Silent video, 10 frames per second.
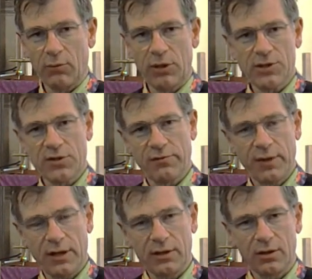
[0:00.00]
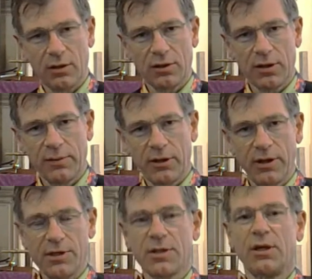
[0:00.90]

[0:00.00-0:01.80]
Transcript: once have been occupied